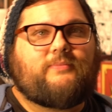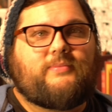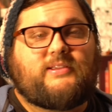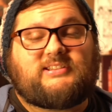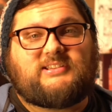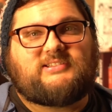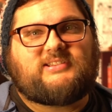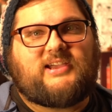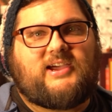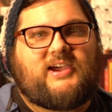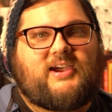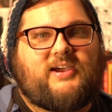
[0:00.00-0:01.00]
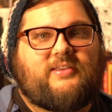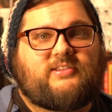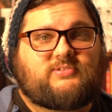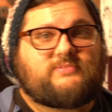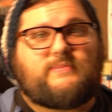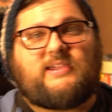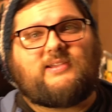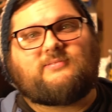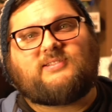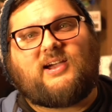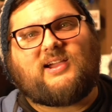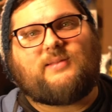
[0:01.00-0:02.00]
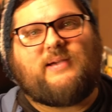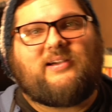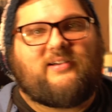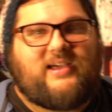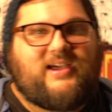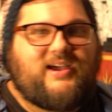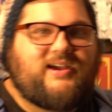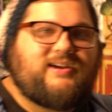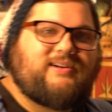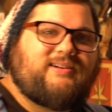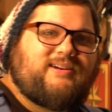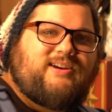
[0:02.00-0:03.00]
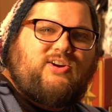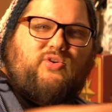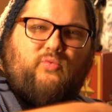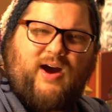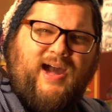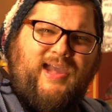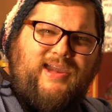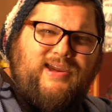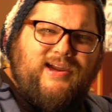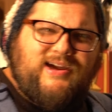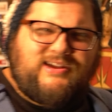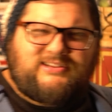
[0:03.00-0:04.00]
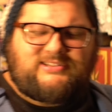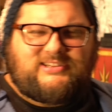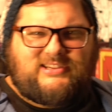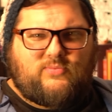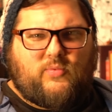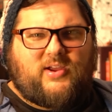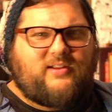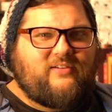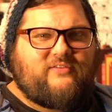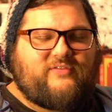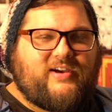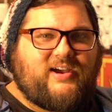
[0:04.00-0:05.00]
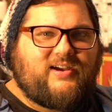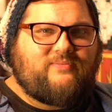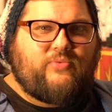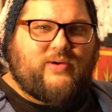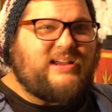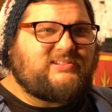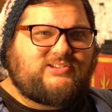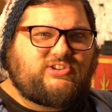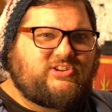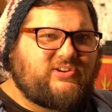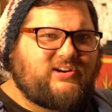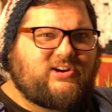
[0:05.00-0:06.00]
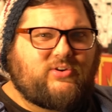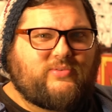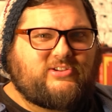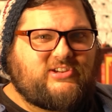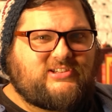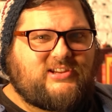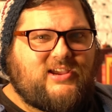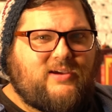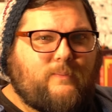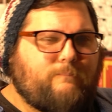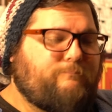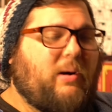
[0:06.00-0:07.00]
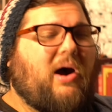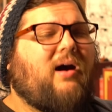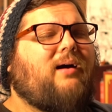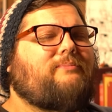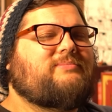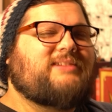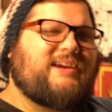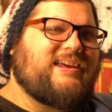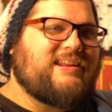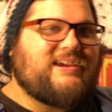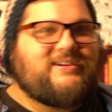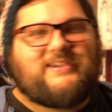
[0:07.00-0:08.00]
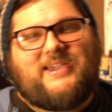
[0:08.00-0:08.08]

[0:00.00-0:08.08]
this was me talking about why season 1 of The Rising of the Shield Hero was just bomb diggity,